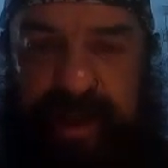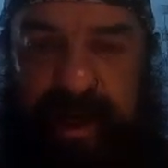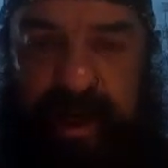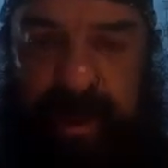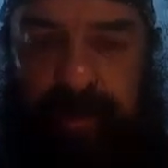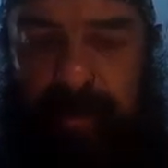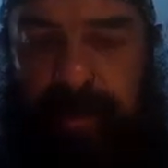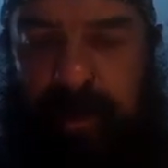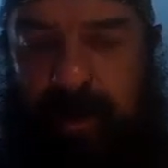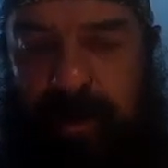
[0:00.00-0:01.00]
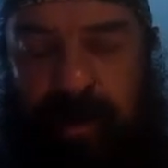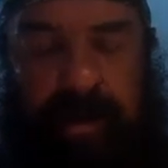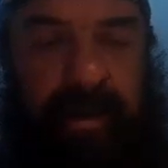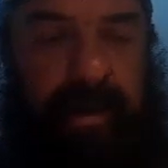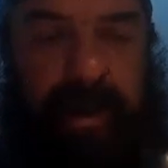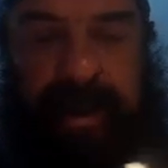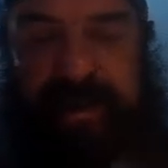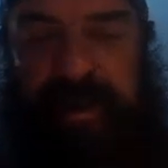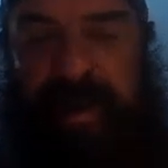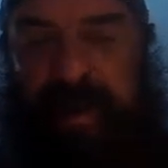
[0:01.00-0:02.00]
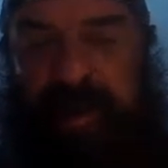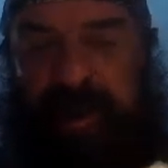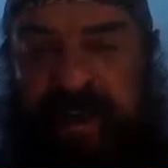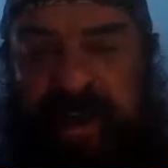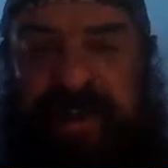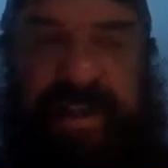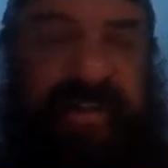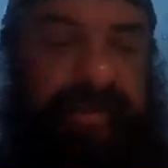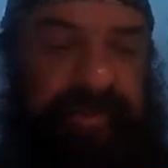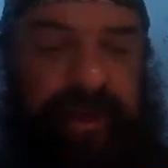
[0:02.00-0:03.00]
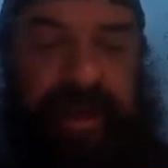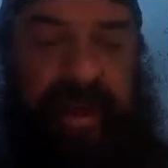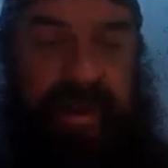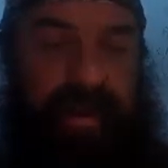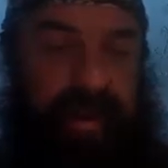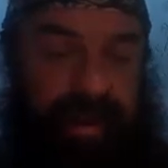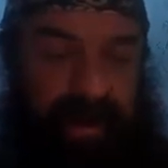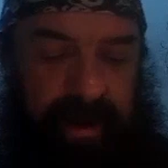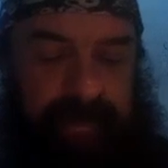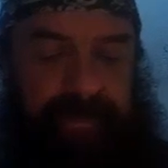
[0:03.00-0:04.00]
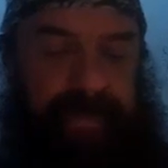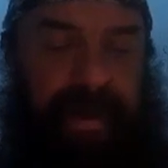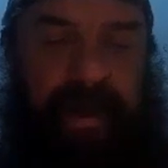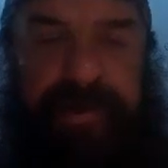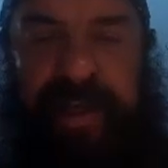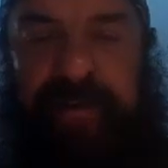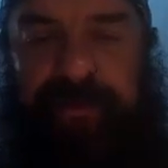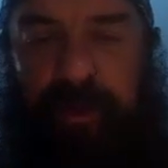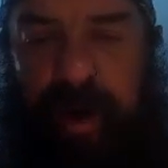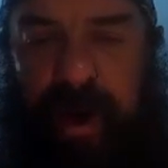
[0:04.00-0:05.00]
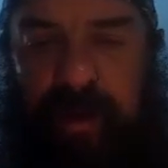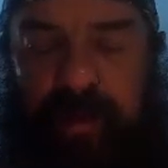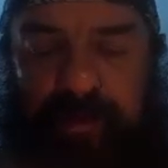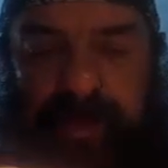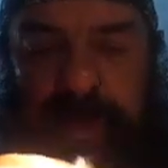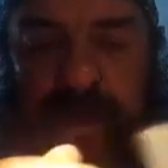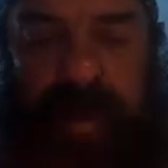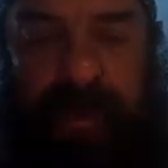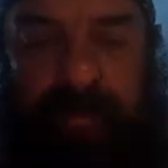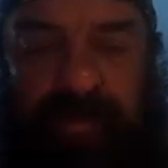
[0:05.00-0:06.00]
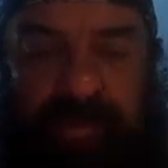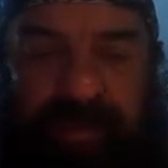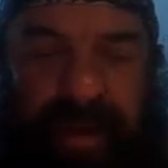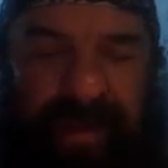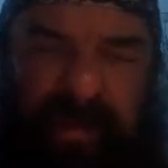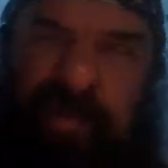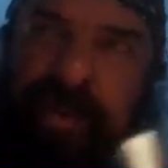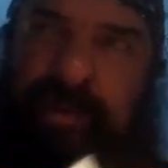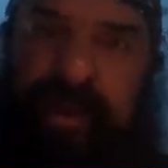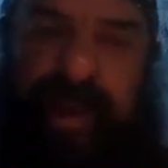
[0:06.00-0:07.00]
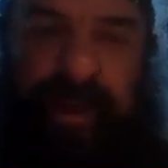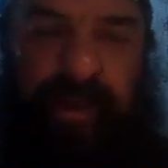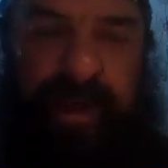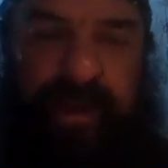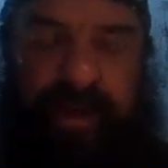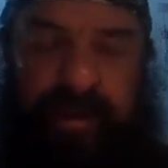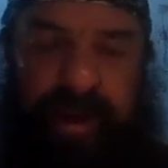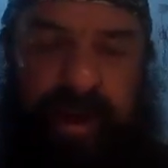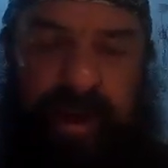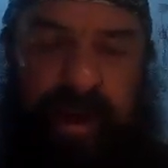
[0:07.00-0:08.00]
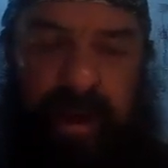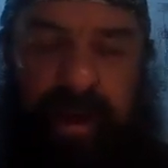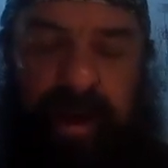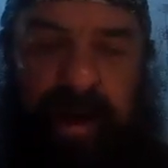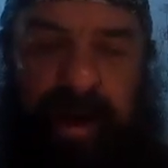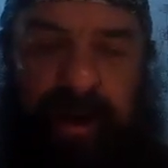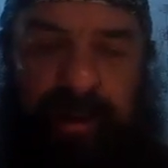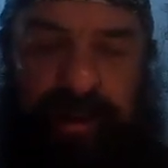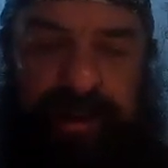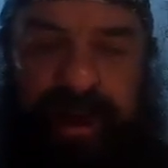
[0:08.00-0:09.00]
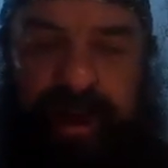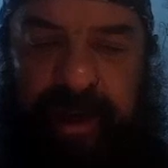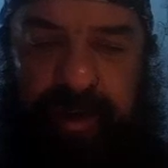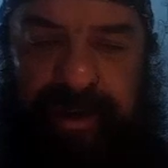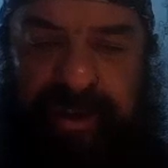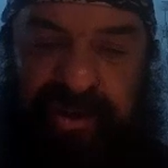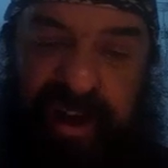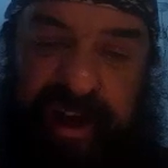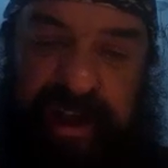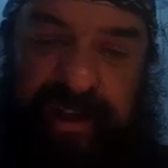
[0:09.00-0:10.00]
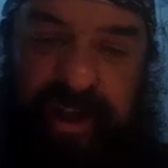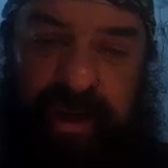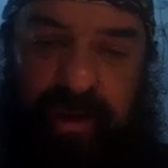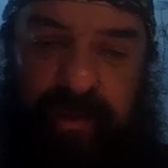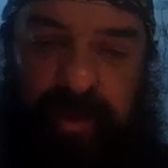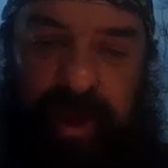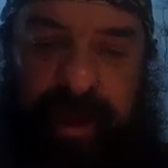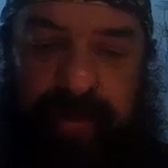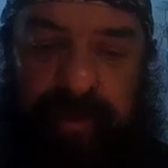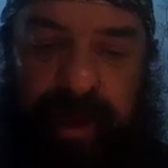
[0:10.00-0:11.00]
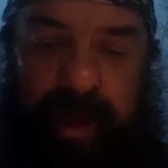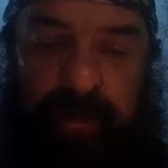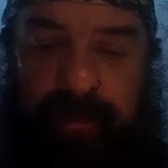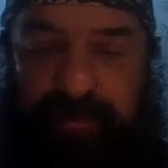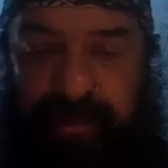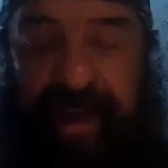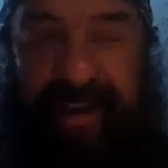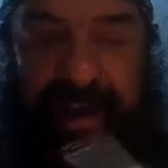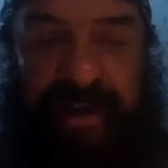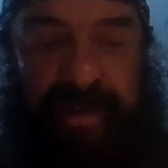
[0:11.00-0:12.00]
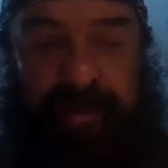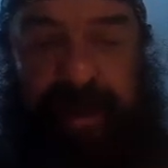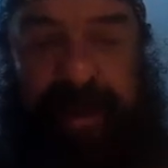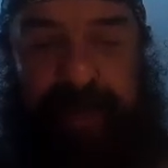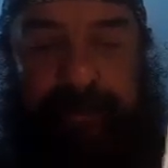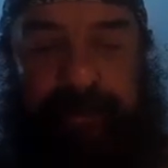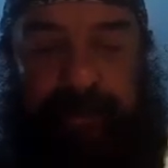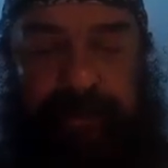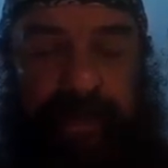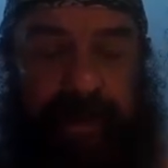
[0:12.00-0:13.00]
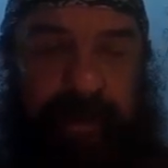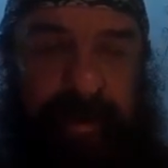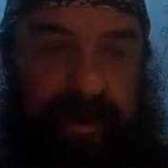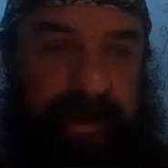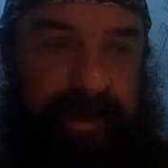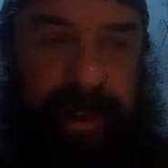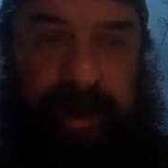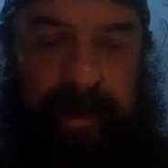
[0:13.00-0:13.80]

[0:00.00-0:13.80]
I didn't actually sent it free. I know he's had it for a while. I don't think that long actually, but I know I looked at it and I wanted to try it, so I did actually buy it. Okay.